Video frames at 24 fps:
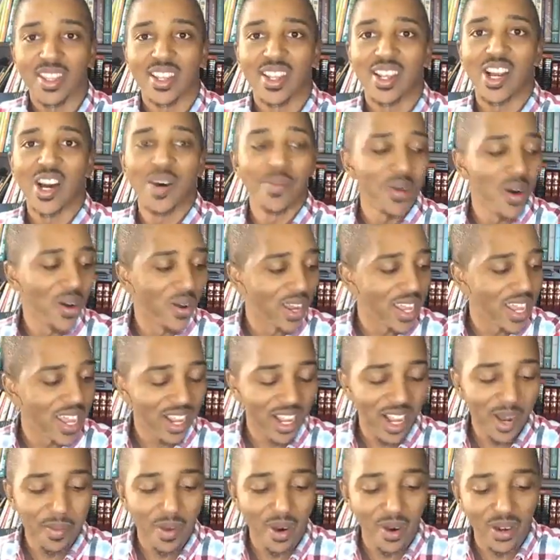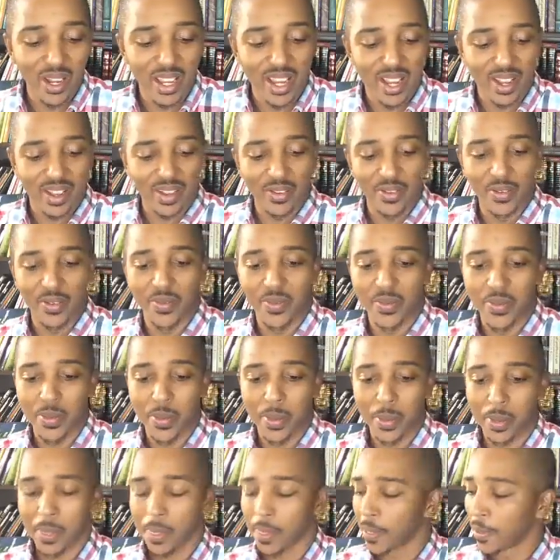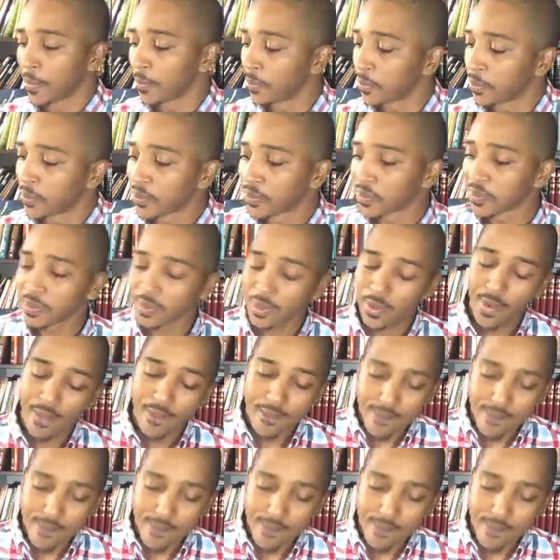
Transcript: Come on in. Come on in. Let somebody else. He's able.